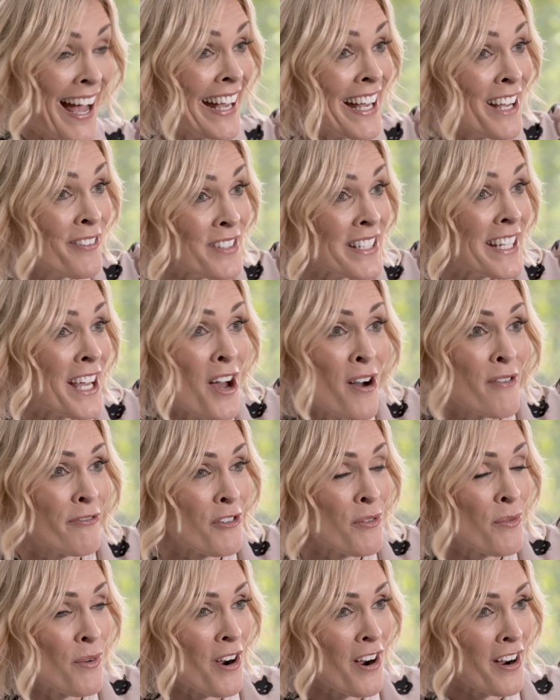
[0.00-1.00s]
I have to get up
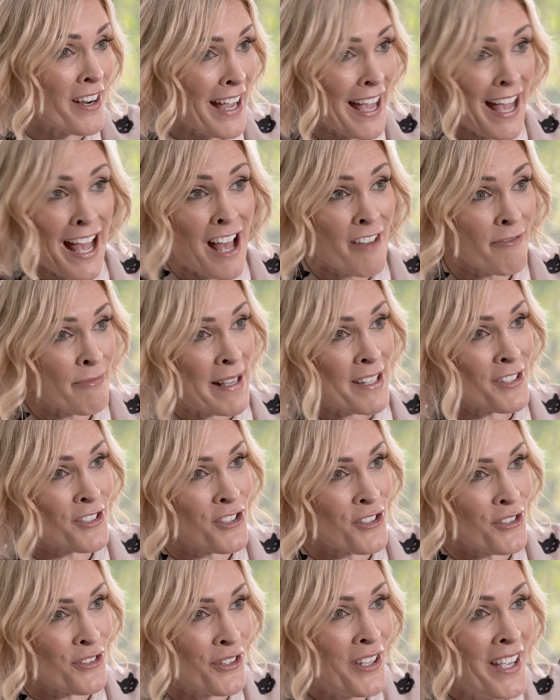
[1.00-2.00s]
for work at
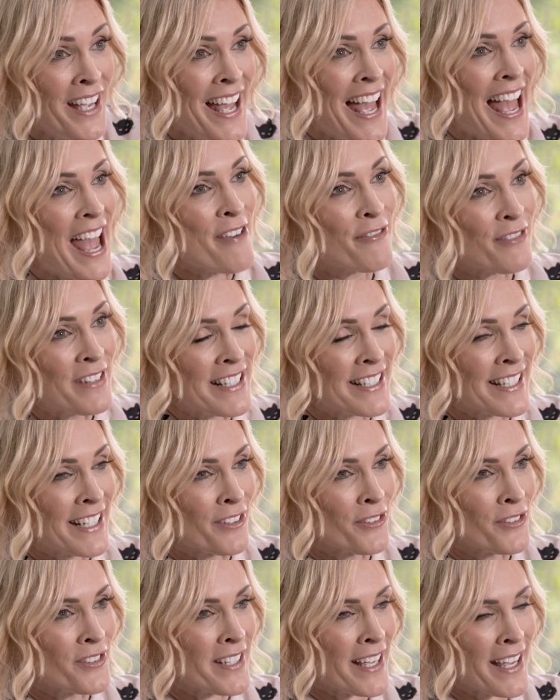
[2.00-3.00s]
2:30 every
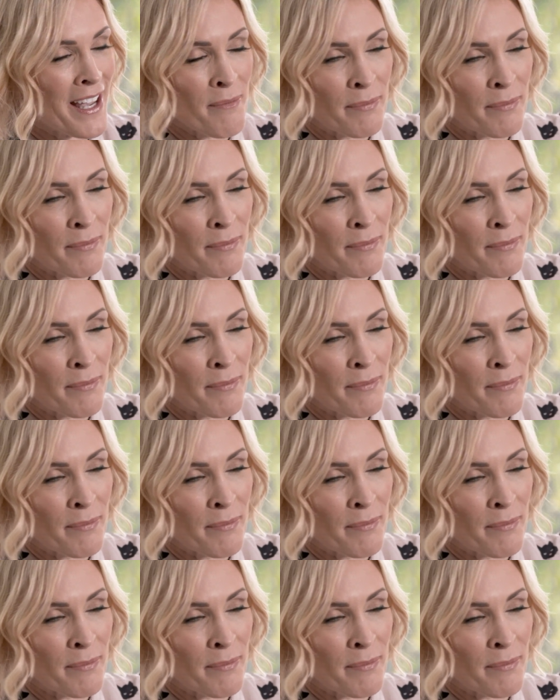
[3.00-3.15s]
single day.